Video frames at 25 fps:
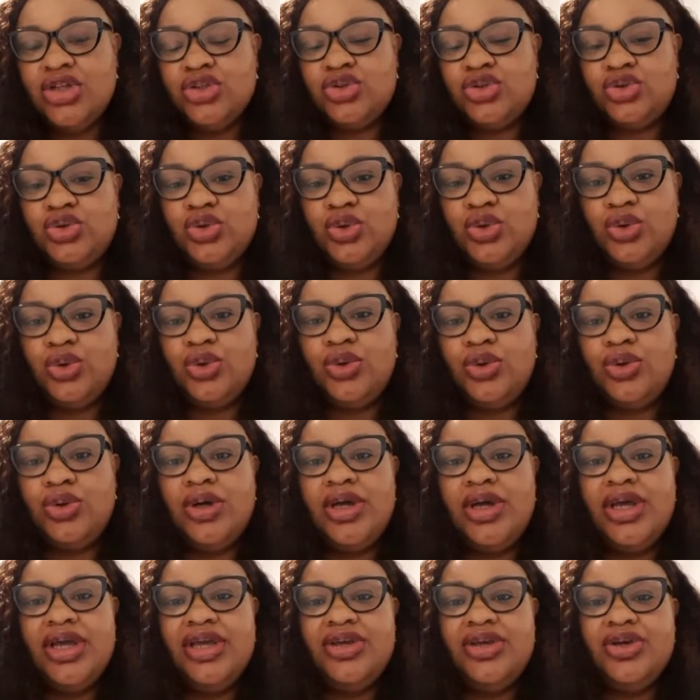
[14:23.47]
to
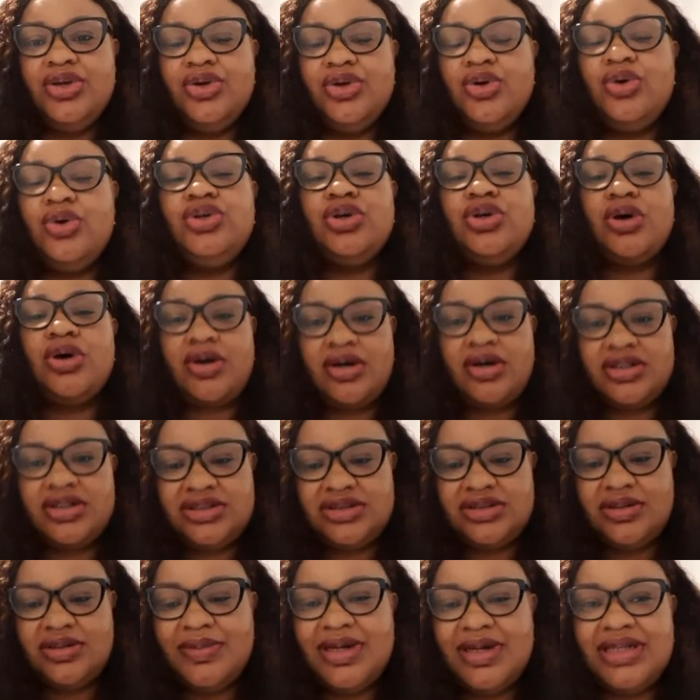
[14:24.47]
your
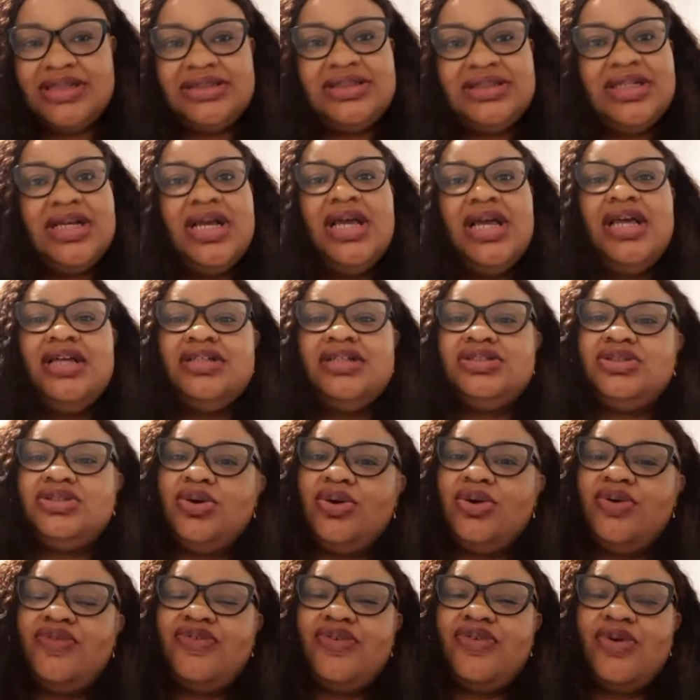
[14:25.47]
customers.
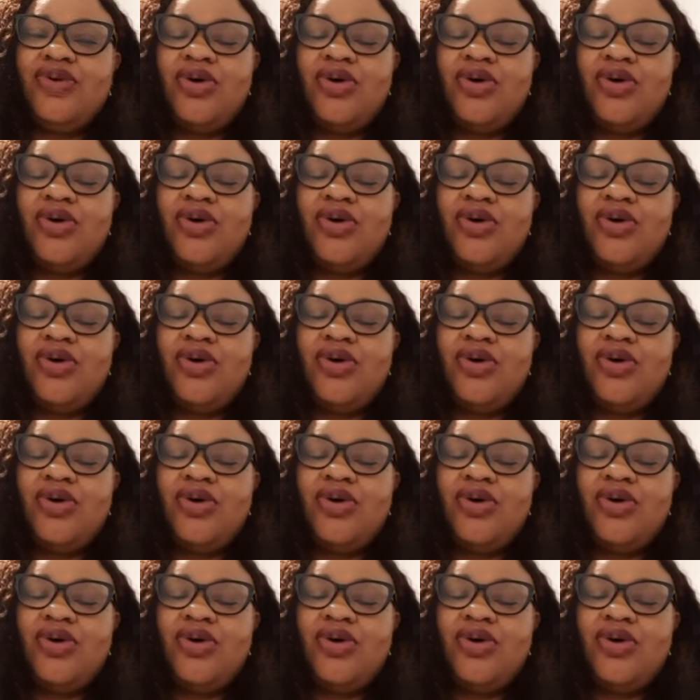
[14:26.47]
So I'll